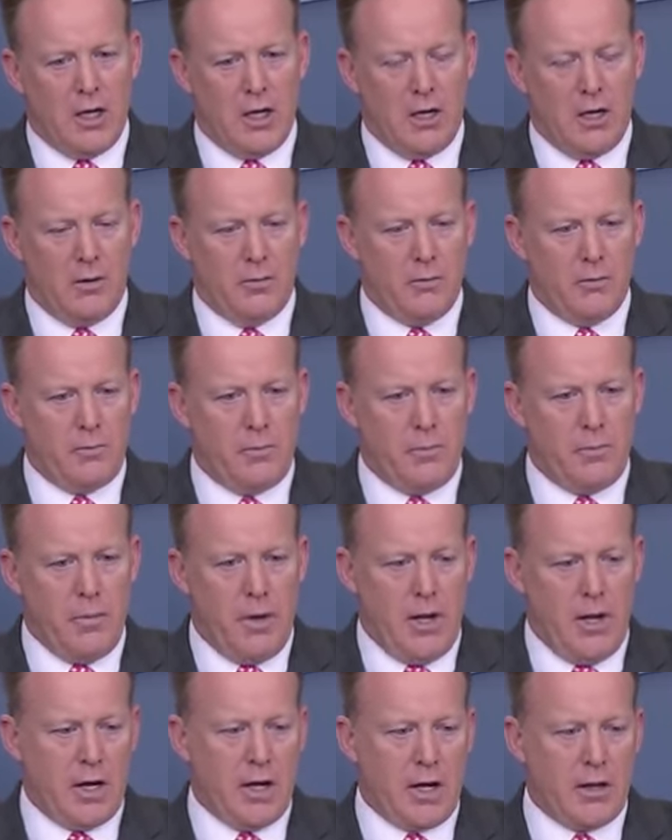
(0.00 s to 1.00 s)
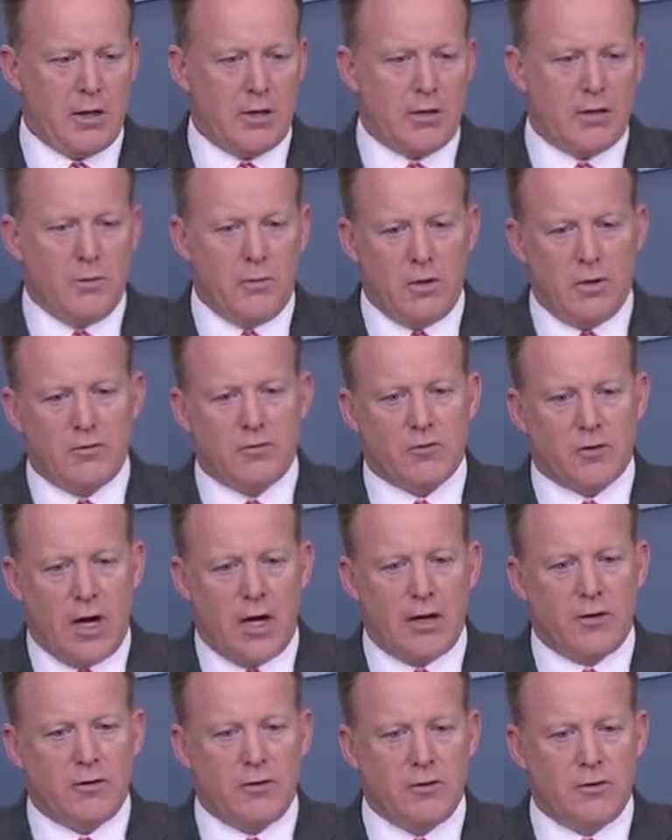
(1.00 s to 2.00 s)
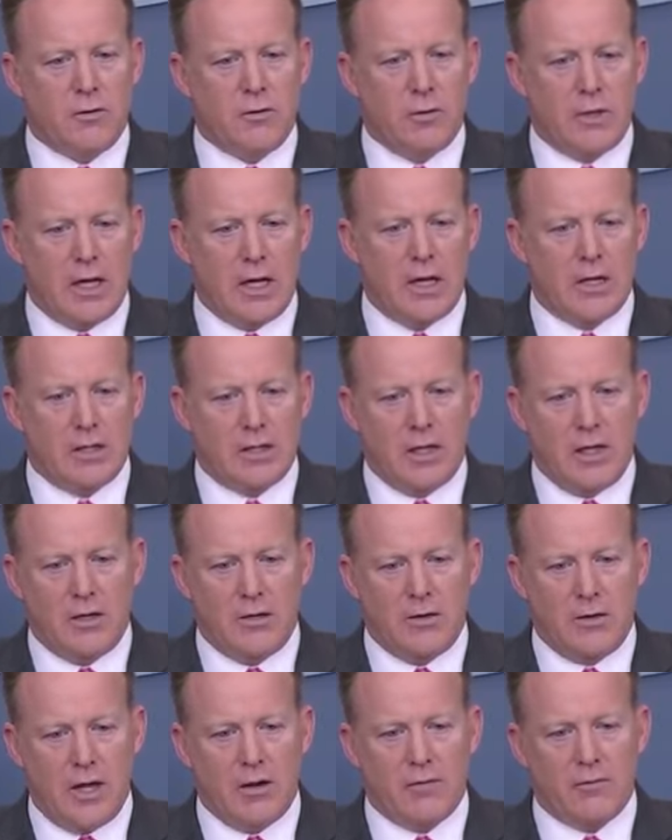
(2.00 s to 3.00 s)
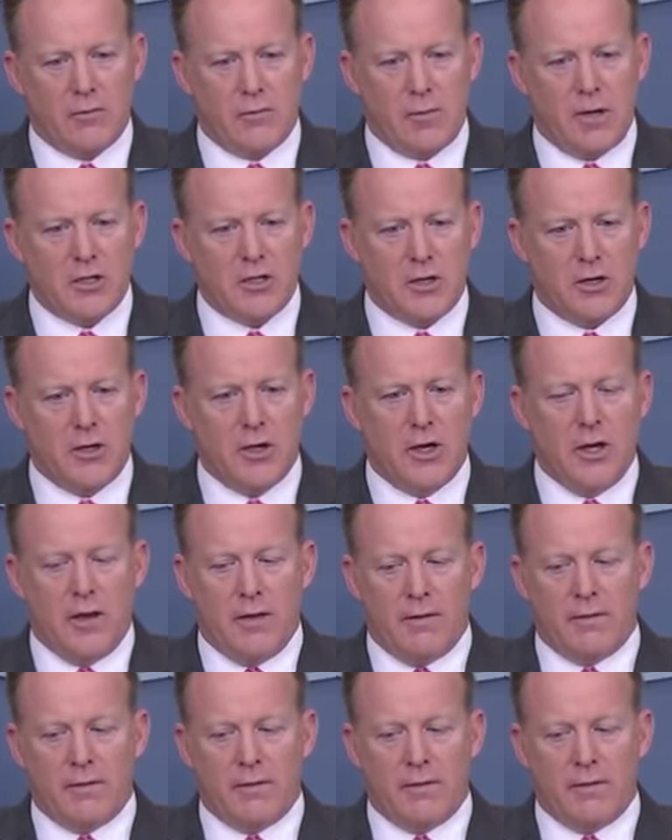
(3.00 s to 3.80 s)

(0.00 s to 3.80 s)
Um, and I think that we've tried to do what we can to get you that information.